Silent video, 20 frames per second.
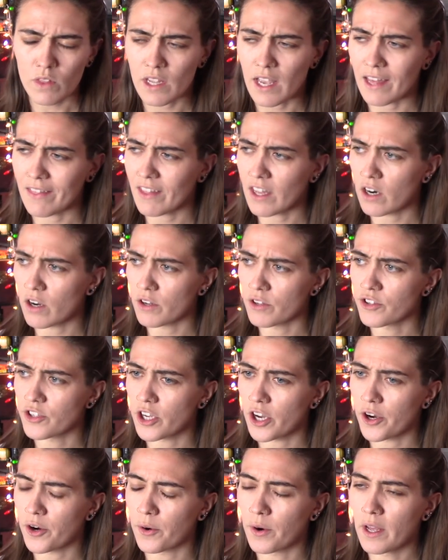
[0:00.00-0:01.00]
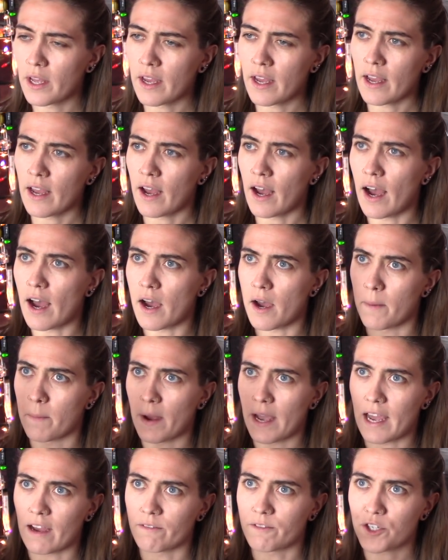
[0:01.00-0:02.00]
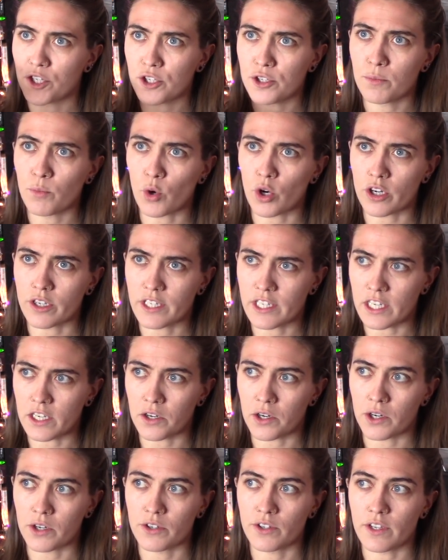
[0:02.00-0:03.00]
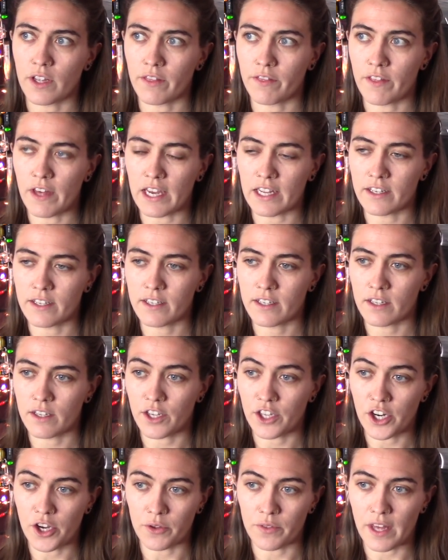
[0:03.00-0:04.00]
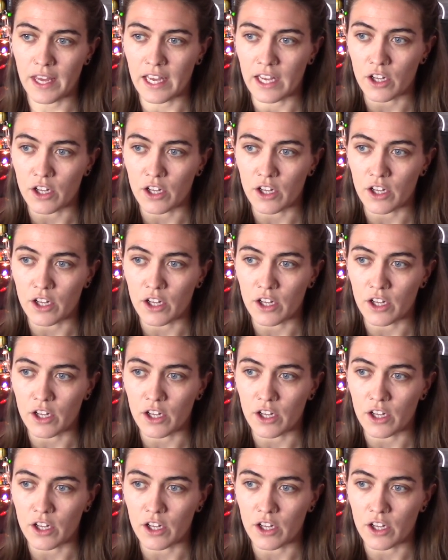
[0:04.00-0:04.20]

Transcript: And then also I have 2 more tiers that, you know, they